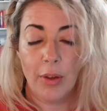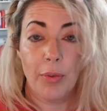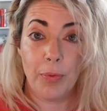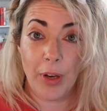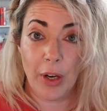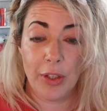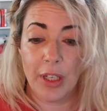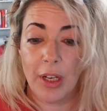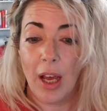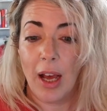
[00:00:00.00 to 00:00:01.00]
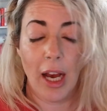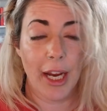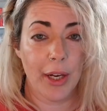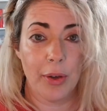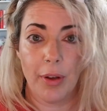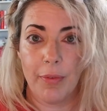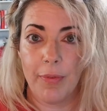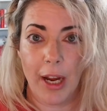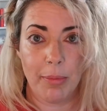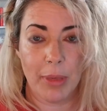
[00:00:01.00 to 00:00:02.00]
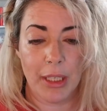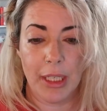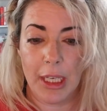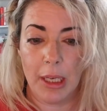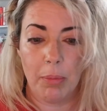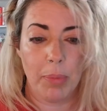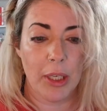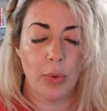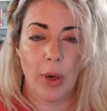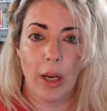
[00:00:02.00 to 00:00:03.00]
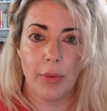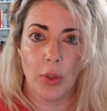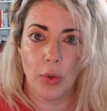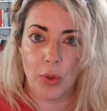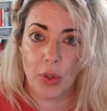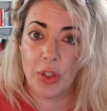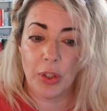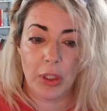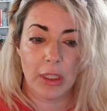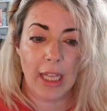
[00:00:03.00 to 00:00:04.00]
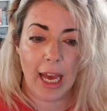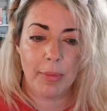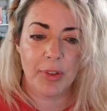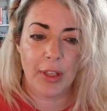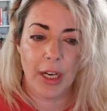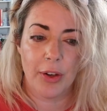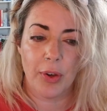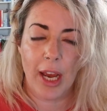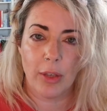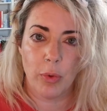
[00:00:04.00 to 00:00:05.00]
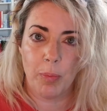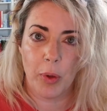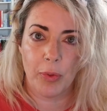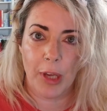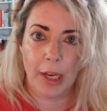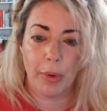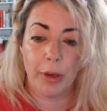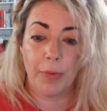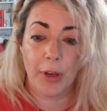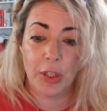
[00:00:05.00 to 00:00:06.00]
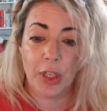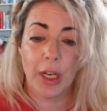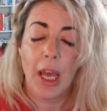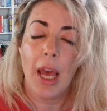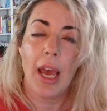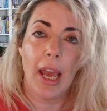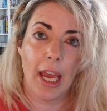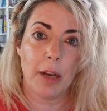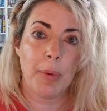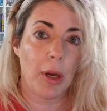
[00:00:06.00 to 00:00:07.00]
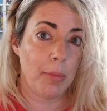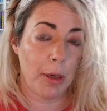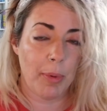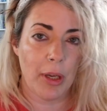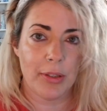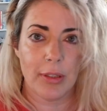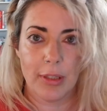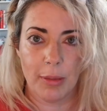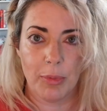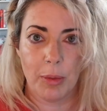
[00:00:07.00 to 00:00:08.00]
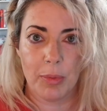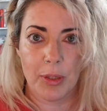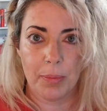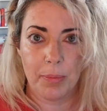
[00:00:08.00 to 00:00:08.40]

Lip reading: Ferritin, iron, vitamin D, B12, the nutritional labs that interact with both thyroid function and perimenopause symptoms.